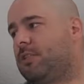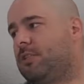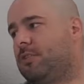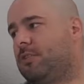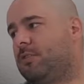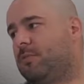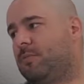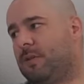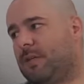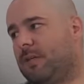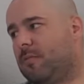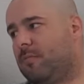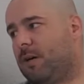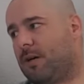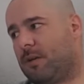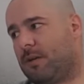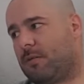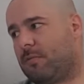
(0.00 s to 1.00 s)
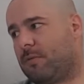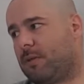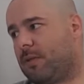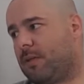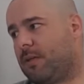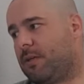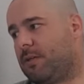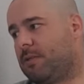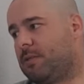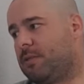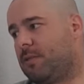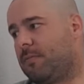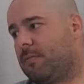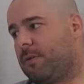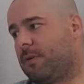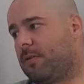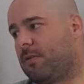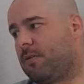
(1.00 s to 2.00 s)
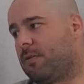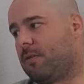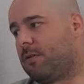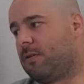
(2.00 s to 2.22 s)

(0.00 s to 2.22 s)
should speak about it when there is something wrong.